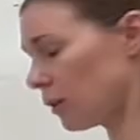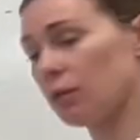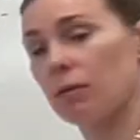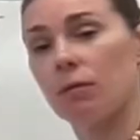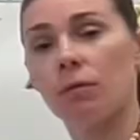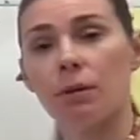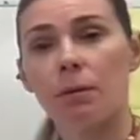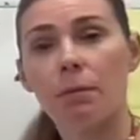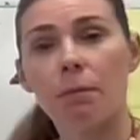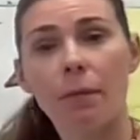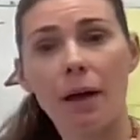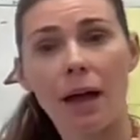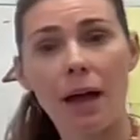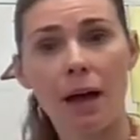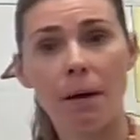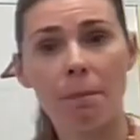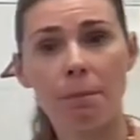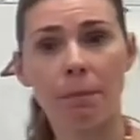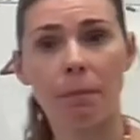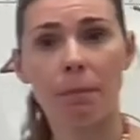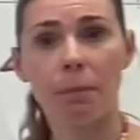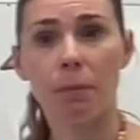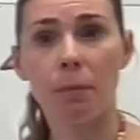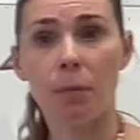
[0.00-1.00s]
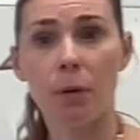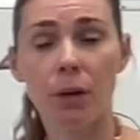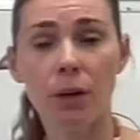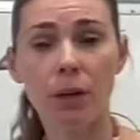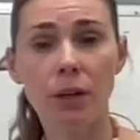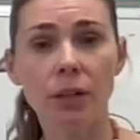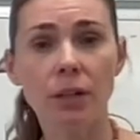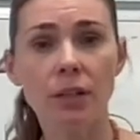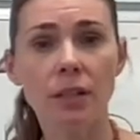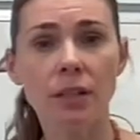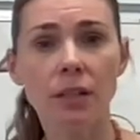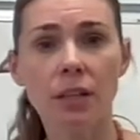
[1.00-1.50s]
or map
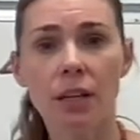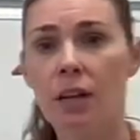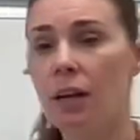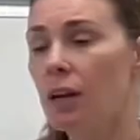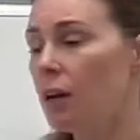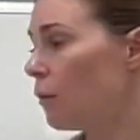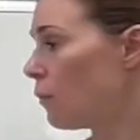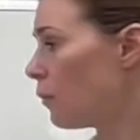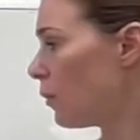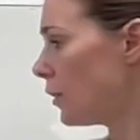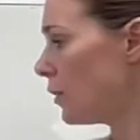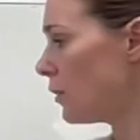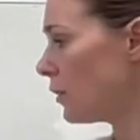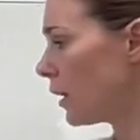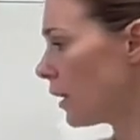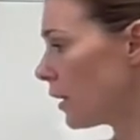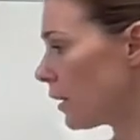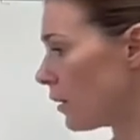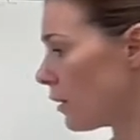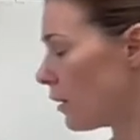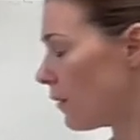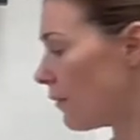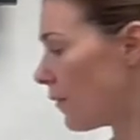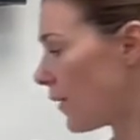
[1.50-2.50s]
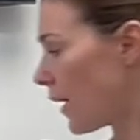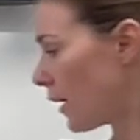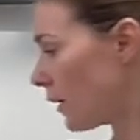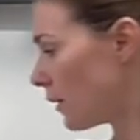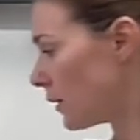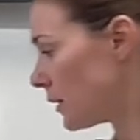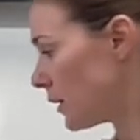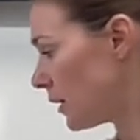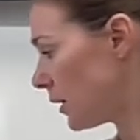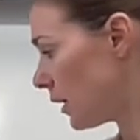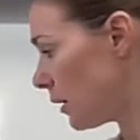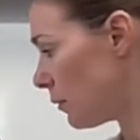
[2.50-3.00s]
words, when you get a vowel
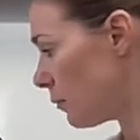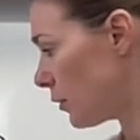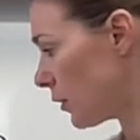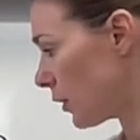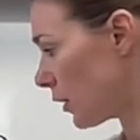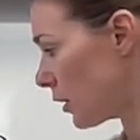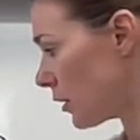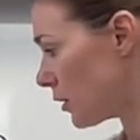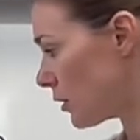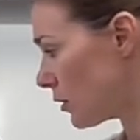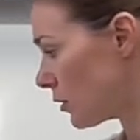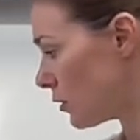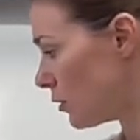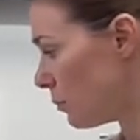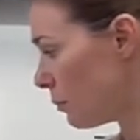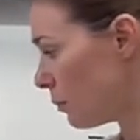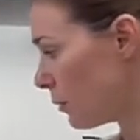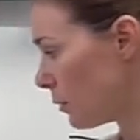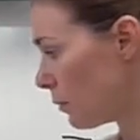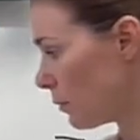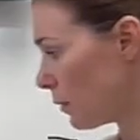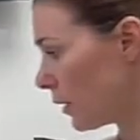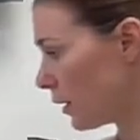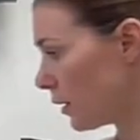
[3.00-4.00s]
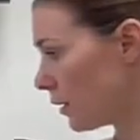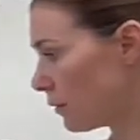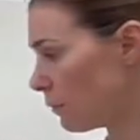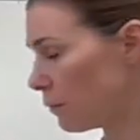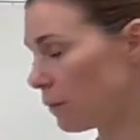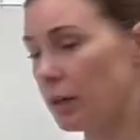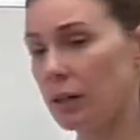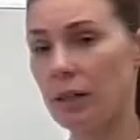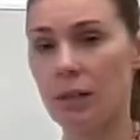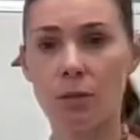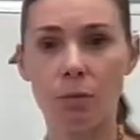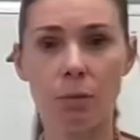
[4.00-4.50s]
team, you're going to scoop the word
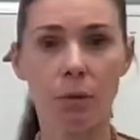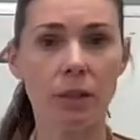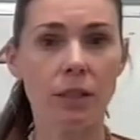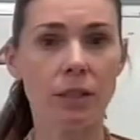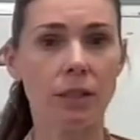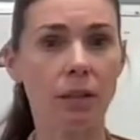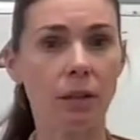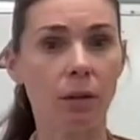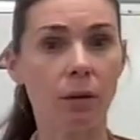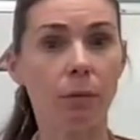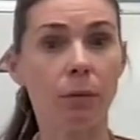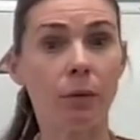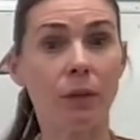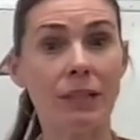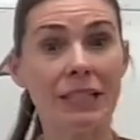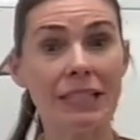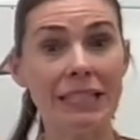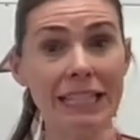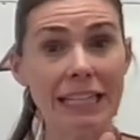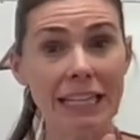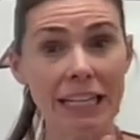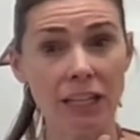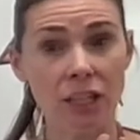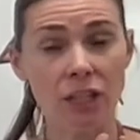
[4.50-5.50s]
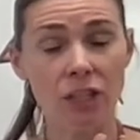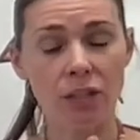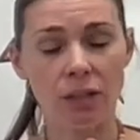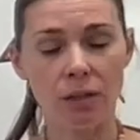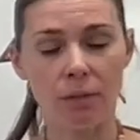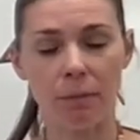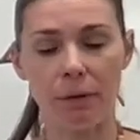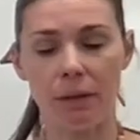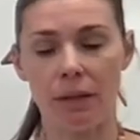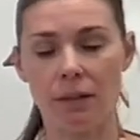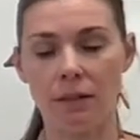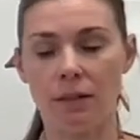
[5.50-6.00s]
when it's one syllable, teach,
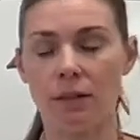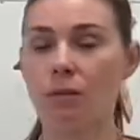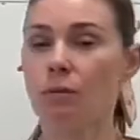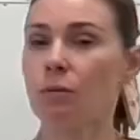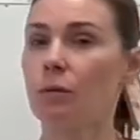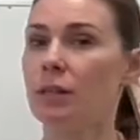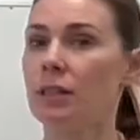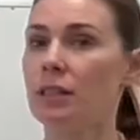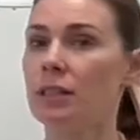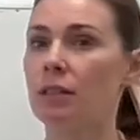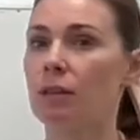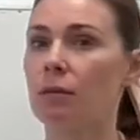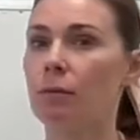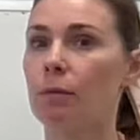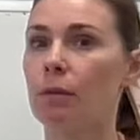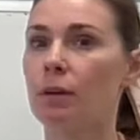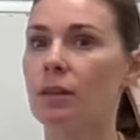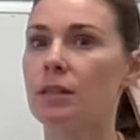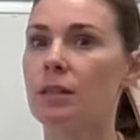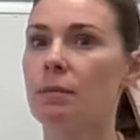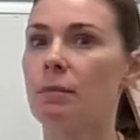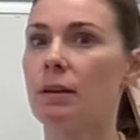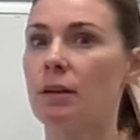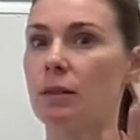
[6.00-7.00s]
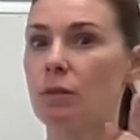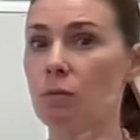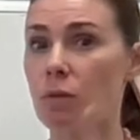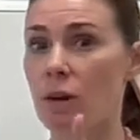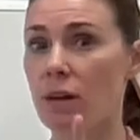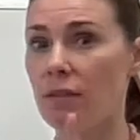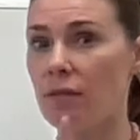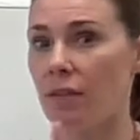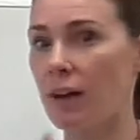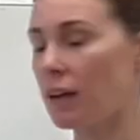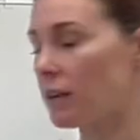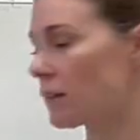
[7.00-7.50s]
because it's one syllable because it makes
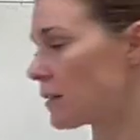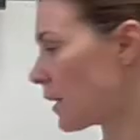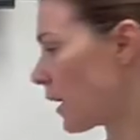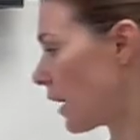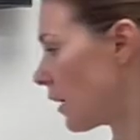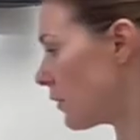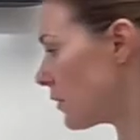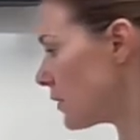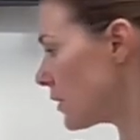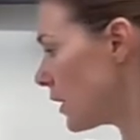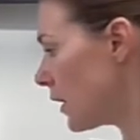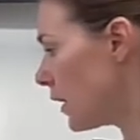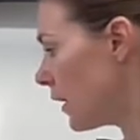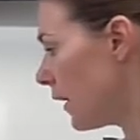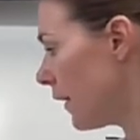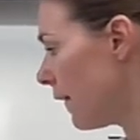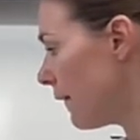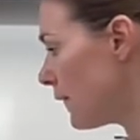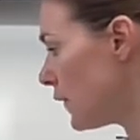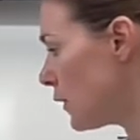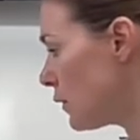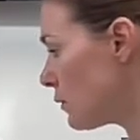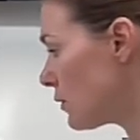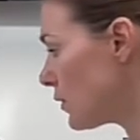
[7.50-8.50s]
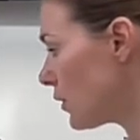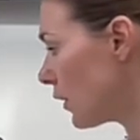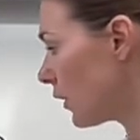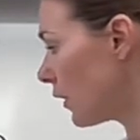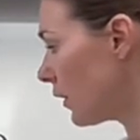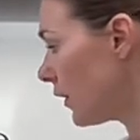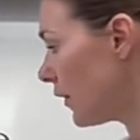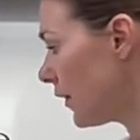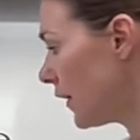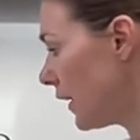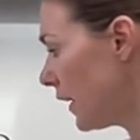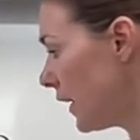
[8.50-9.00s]
one vowel sound. You
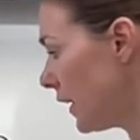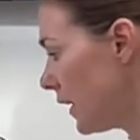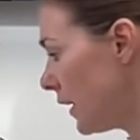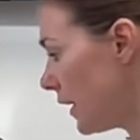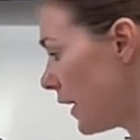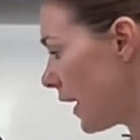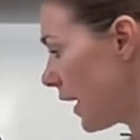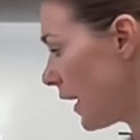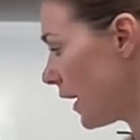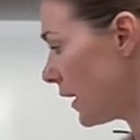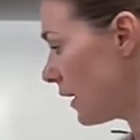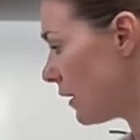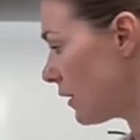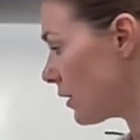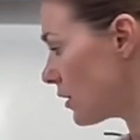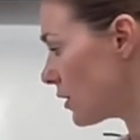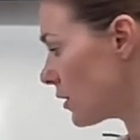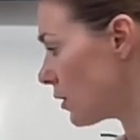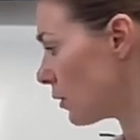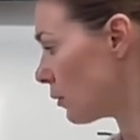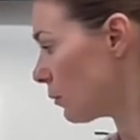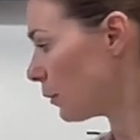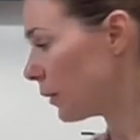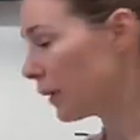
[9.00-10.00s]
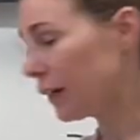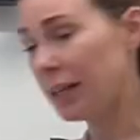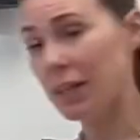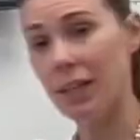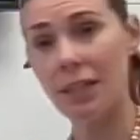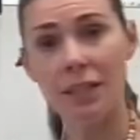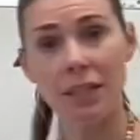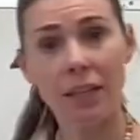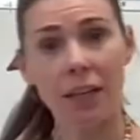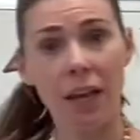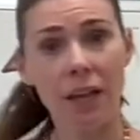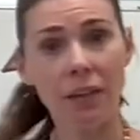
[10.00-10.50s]
circle the EA because they're
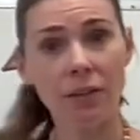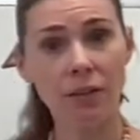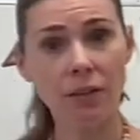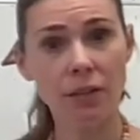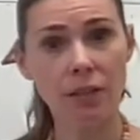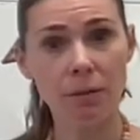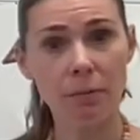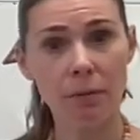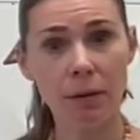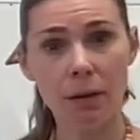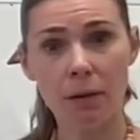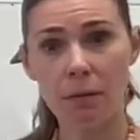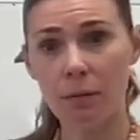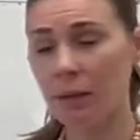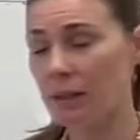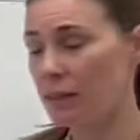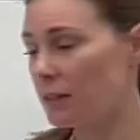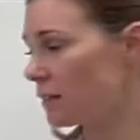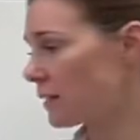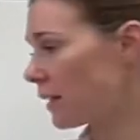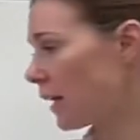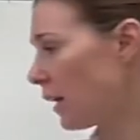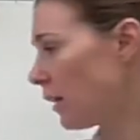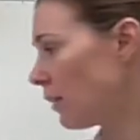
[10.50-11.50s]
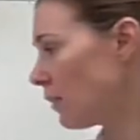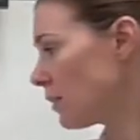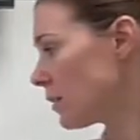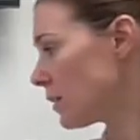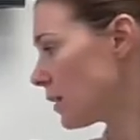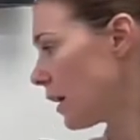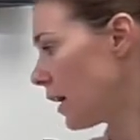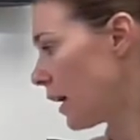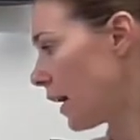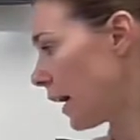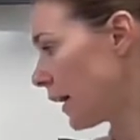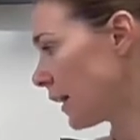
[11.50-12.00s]
working together to make one sound.
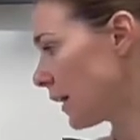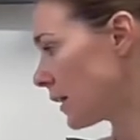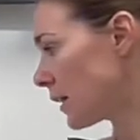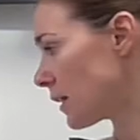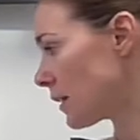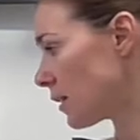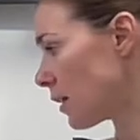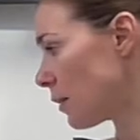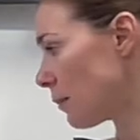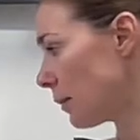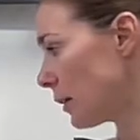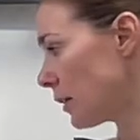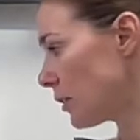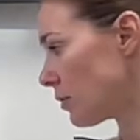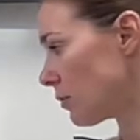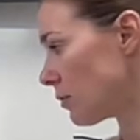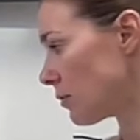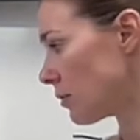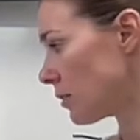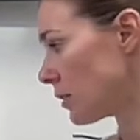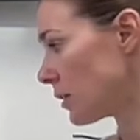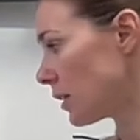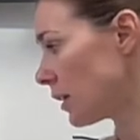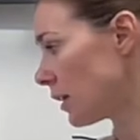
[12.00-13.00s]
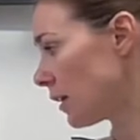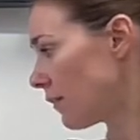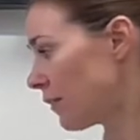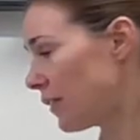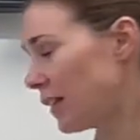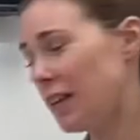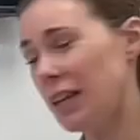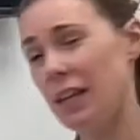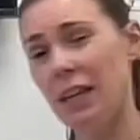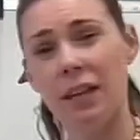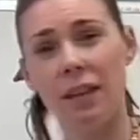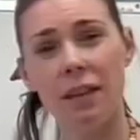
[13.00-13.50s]
I like to tell my children to give
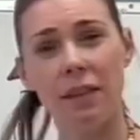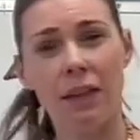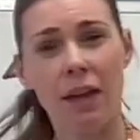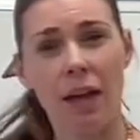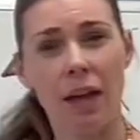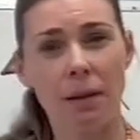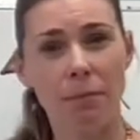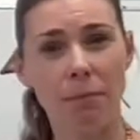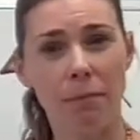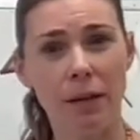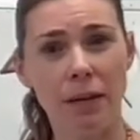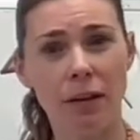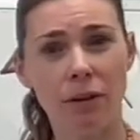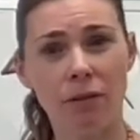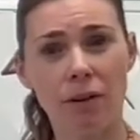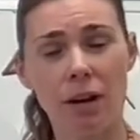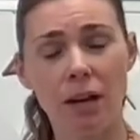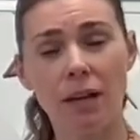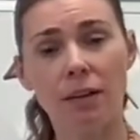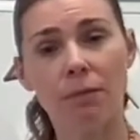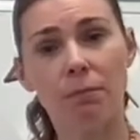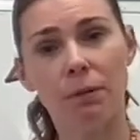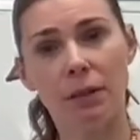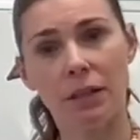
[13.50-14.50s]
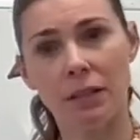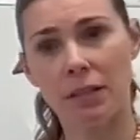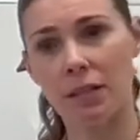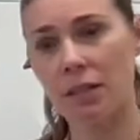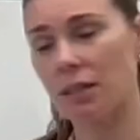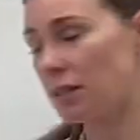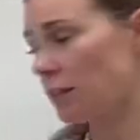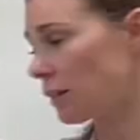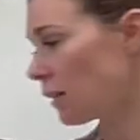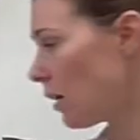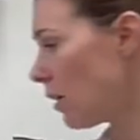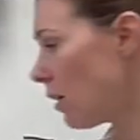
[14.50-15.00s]
the E that macron because
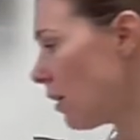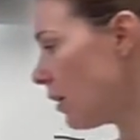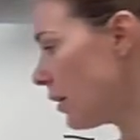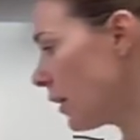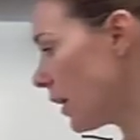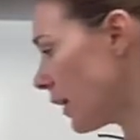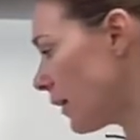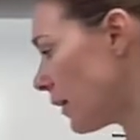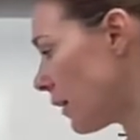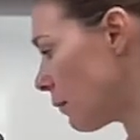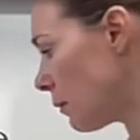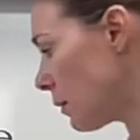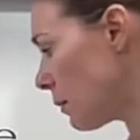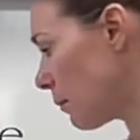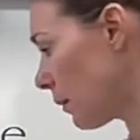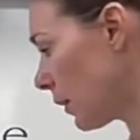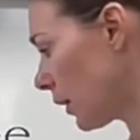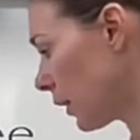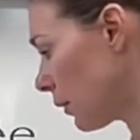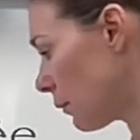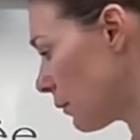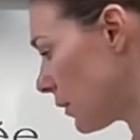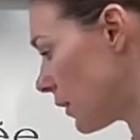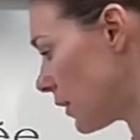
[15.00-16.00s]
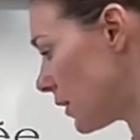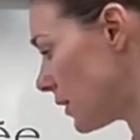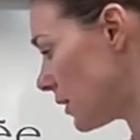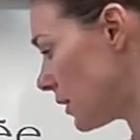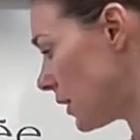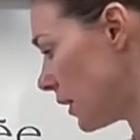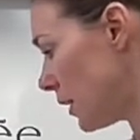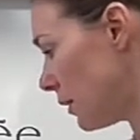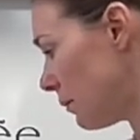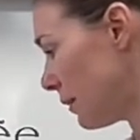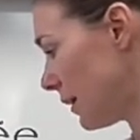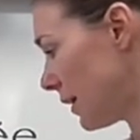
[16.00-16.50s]
it's long, and then we mark it with a
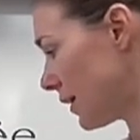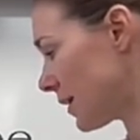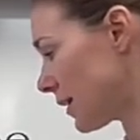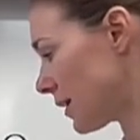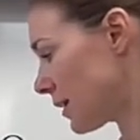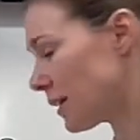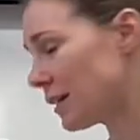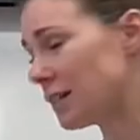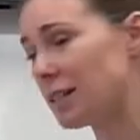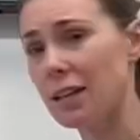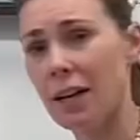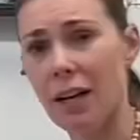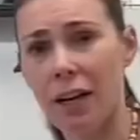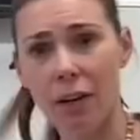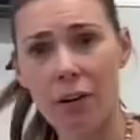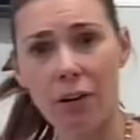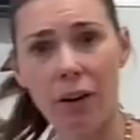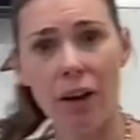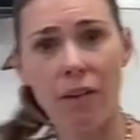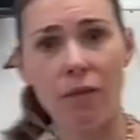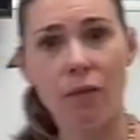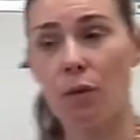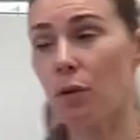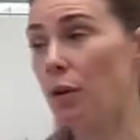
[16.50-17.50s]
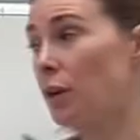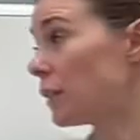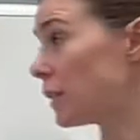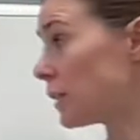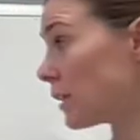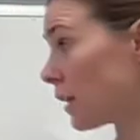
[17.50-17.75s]
D because it's a digraph or a